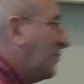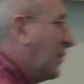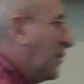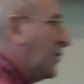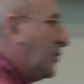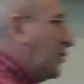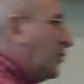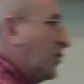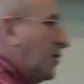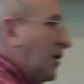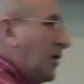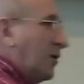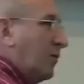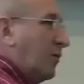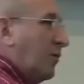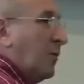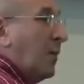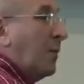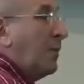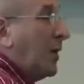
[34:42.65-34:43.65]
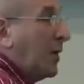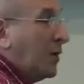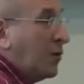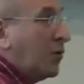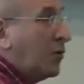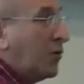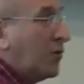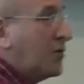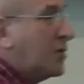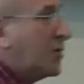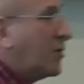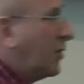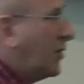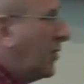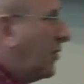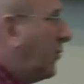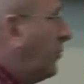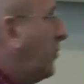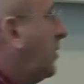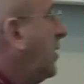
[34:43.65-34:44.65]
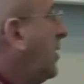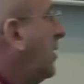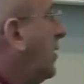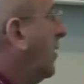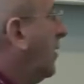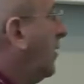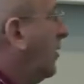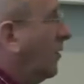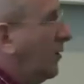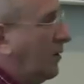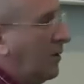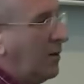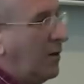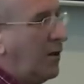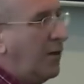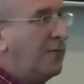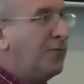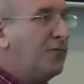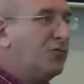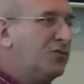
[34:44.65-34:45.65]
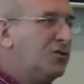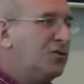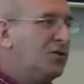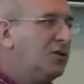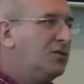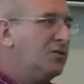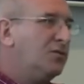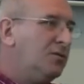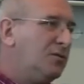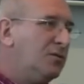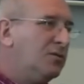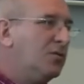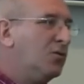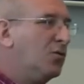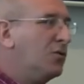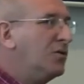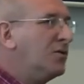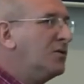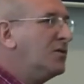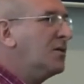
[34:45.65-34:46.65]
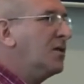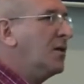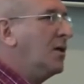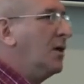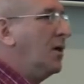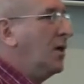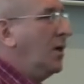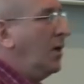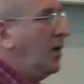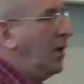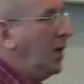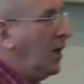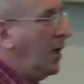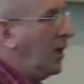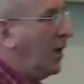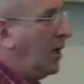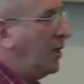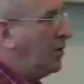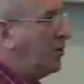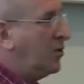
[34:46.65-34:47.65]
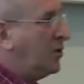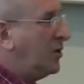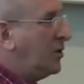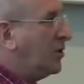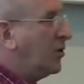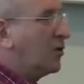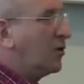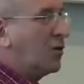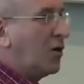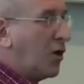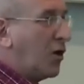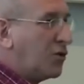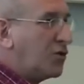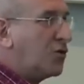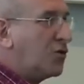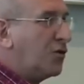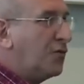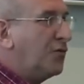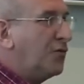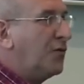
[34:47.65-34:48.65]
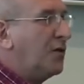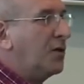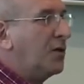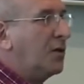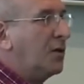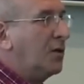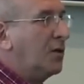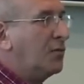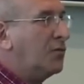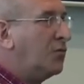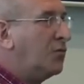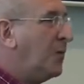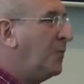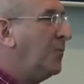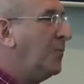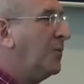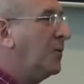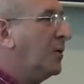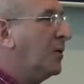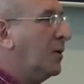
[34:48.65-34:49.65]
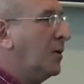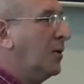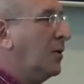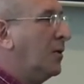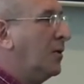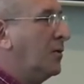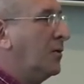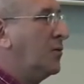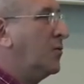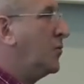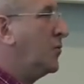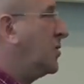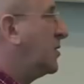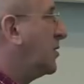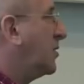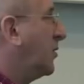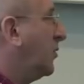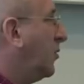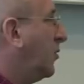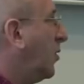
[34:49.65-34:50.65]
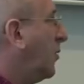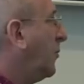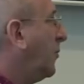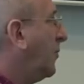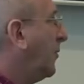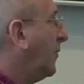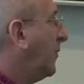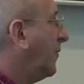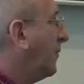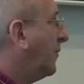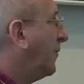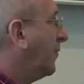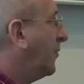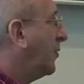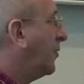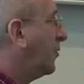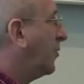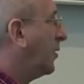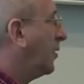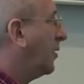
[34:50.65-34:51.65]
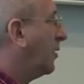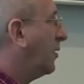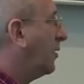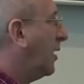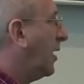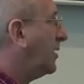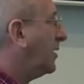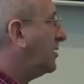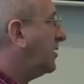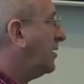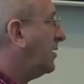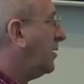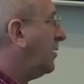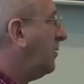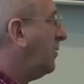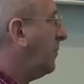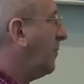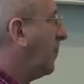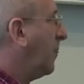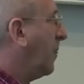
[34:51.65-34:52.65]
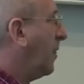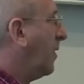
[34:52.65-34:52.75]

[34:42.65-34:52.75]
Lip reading: maybe do that. My daughter is 23, I have 4 children, the oldest, and she did a couch surfing trip to Eastern Europe last year.